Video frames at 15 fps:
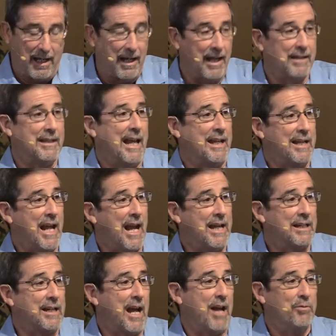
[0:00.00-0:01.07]
And that
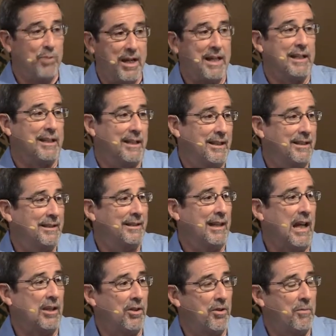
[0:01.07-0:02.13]
night, God winked
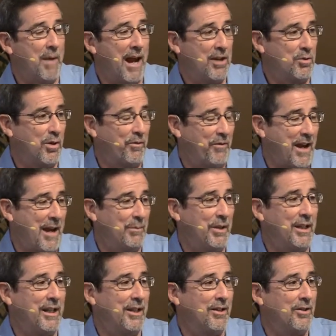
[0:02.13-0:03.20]
at the DeManuel
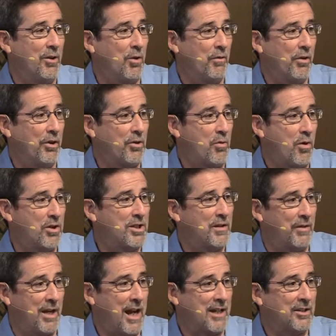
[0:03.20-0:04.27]
family, and over the course of
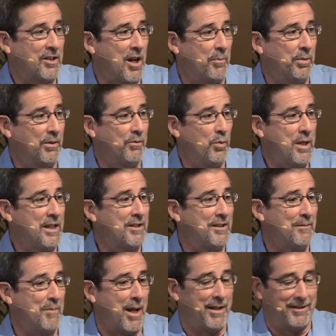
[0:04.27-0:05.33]
the next couple of weeks
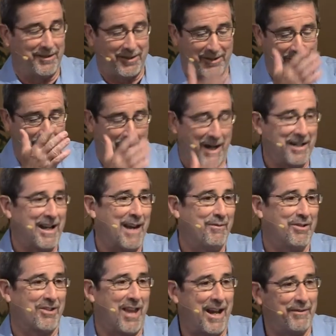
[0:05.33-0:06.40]
and months, Mike gave
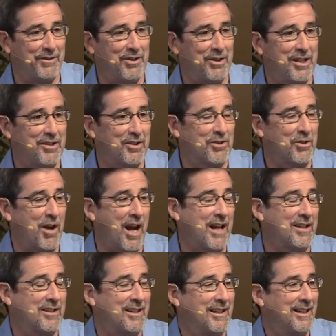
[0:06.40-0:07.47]
his life to Jesus
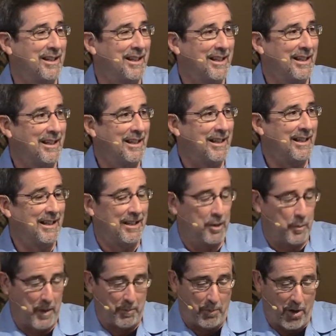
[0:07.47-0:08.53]
Christ. he
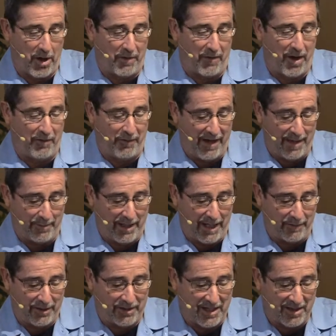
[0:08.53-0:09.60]
has been part of our family
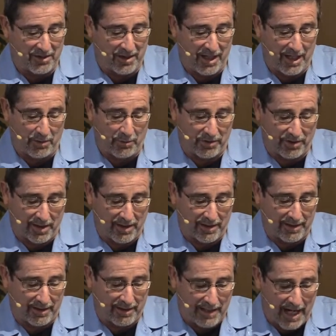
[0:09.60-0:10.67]
ever since then. It was a
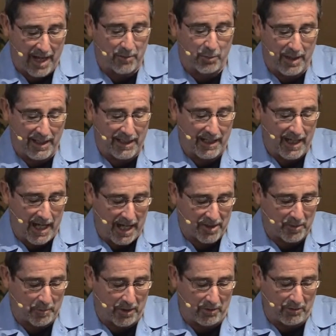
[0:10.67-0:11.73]
God wink in a
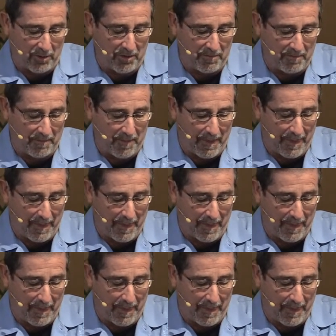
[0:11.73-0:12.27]
hospital room.